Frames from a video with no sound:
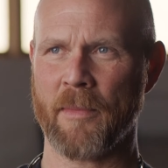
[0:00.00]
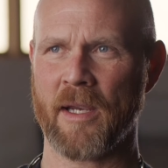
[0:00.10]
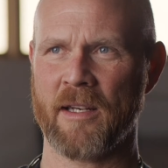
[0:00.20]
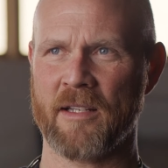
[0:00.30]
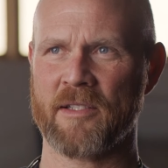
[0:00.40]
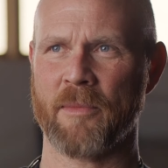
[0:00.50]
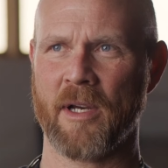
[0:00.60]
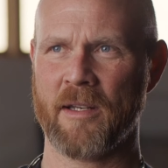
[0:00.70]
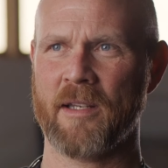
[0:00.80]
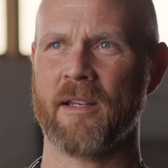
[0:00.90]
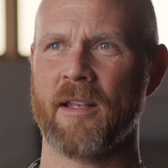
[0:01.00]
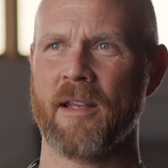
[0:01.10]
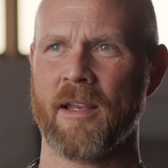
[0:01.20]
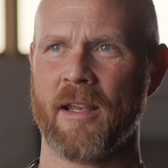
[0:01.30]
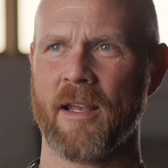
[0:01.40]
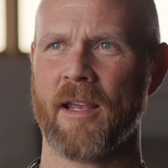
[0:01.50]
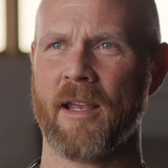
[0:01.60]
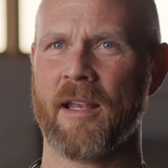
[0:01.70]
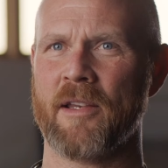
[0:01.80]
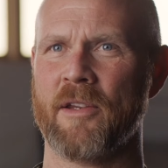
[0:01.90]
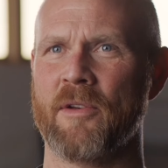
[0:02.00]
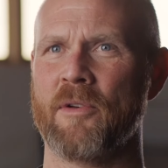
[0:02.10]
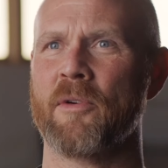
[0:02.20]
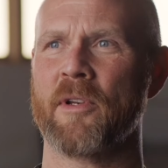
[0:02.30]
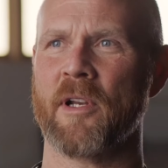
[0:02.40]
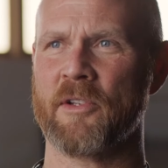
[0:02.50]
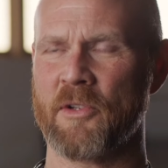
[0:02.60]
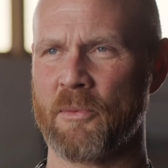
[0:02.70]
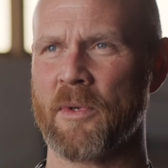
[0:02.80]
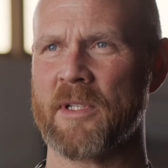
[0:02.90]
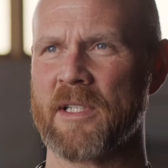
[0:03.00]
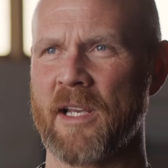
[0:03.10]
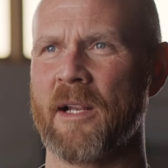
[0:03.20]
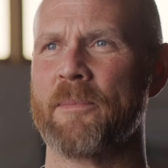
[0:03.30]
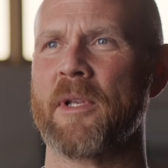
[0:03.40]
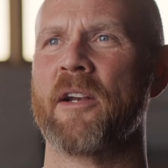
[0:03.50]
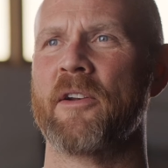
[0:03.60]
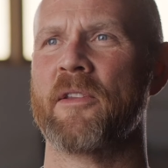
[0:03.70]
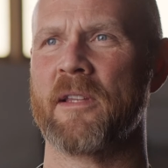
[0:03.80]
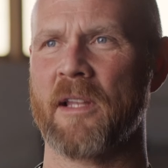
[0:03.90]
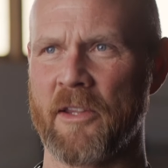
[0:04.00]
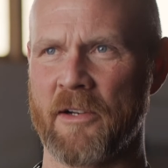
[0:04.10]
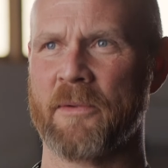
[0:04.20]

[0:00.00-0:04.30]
mechanism on it, and you know you're not doing one side up tighter than the other.